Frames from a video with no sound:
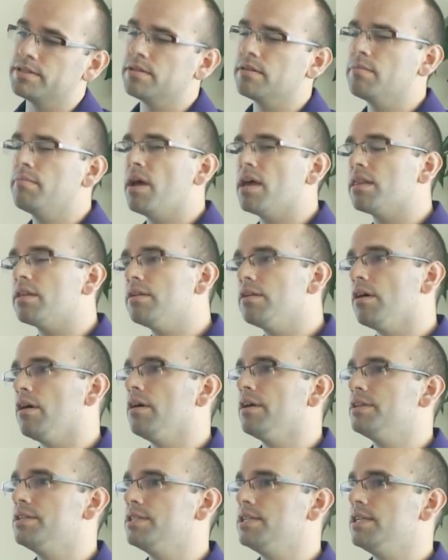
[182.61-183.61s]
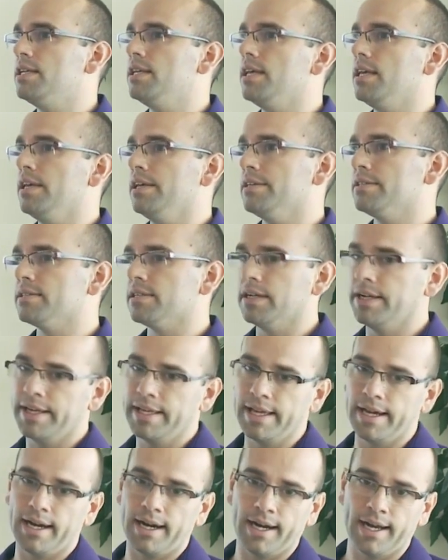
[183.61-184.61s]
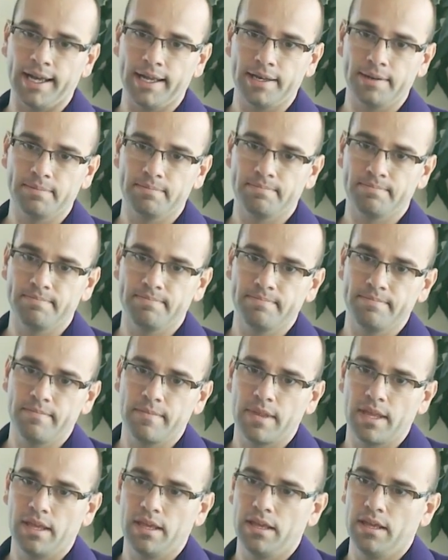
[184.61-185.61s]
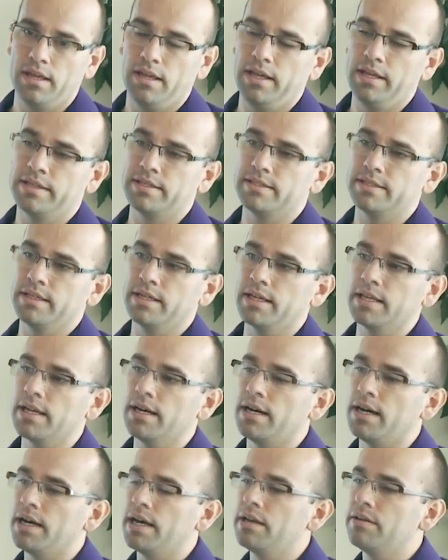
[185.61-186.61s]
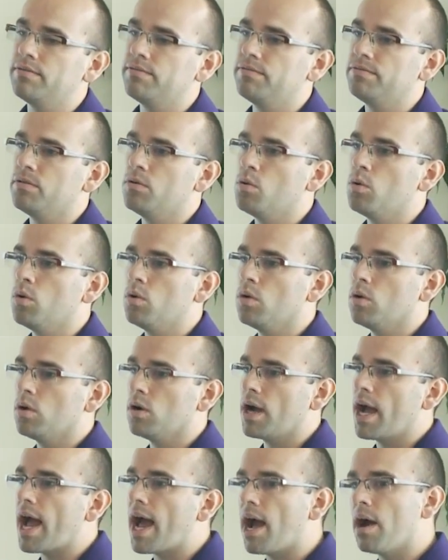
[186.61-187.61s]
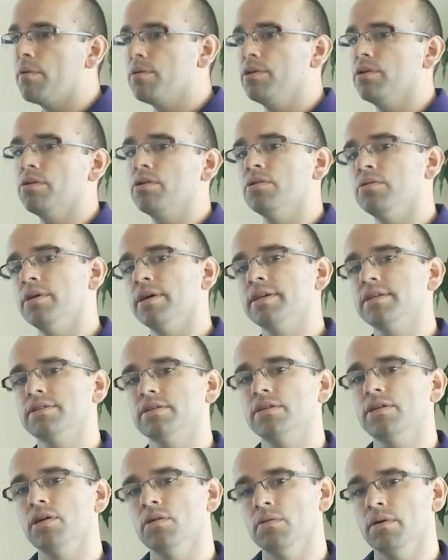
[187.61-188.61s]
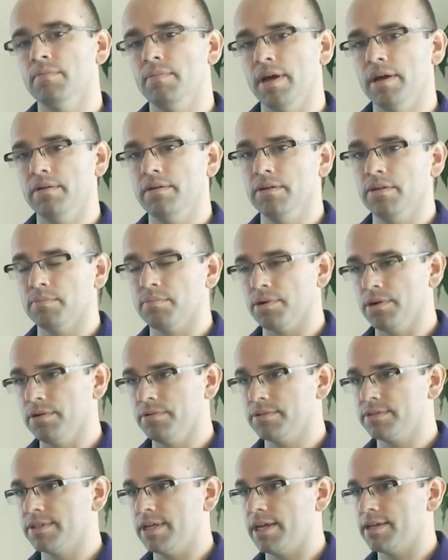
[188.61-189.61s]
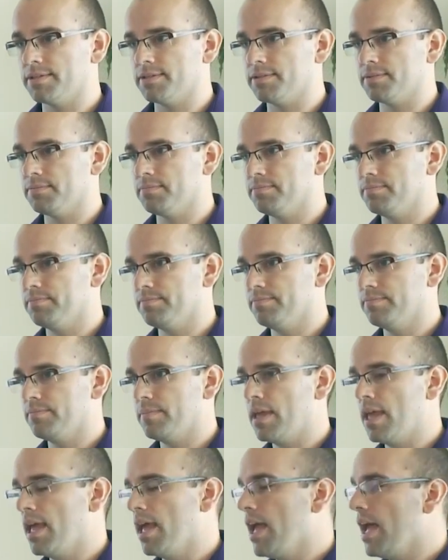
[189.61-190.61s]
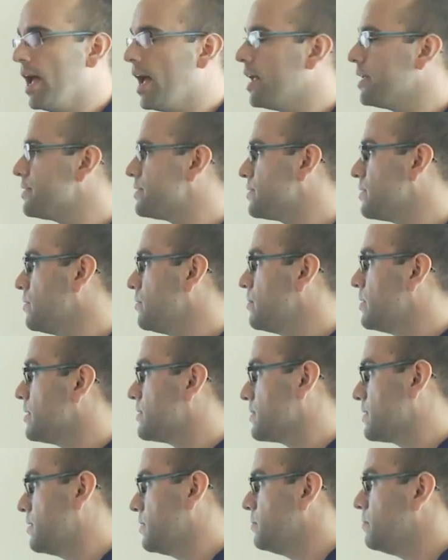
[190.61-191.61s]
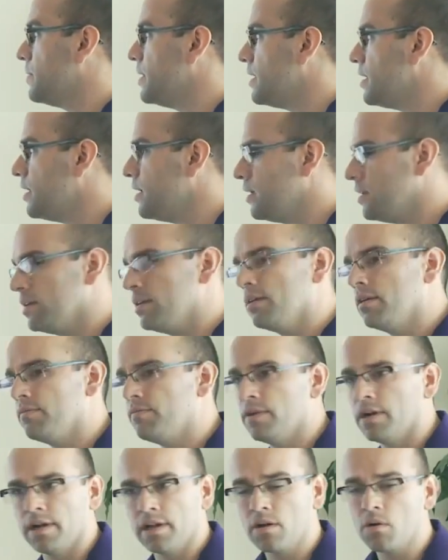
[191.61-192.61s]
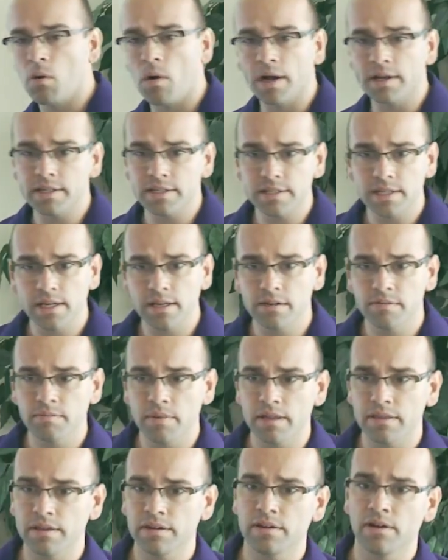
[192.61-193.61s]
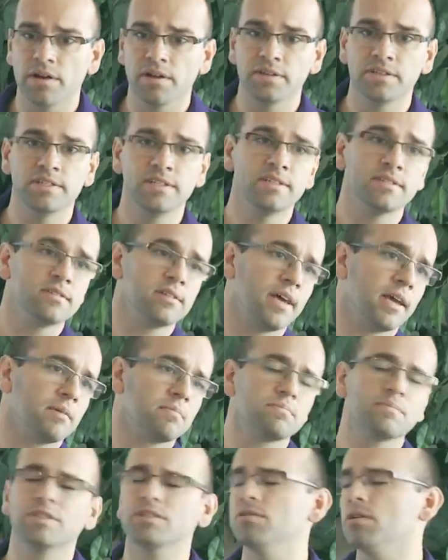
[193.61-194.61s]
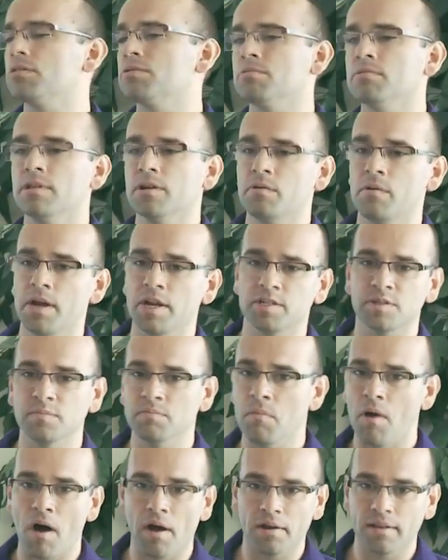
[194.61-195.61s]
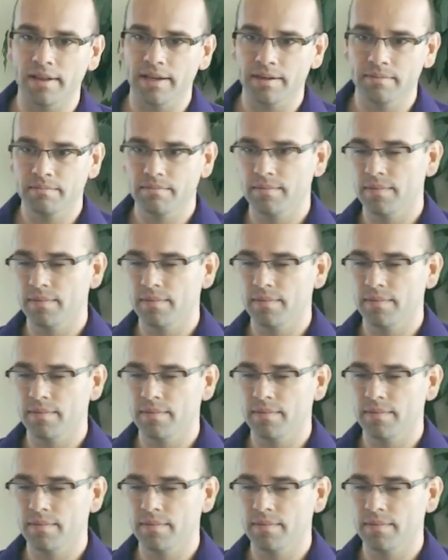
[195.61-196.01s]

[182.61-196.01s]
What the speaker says: So the methodology is a guide. It's a guide for how you're going to go about your process. And so this could be very quantitative methodologies like structural equation modeling.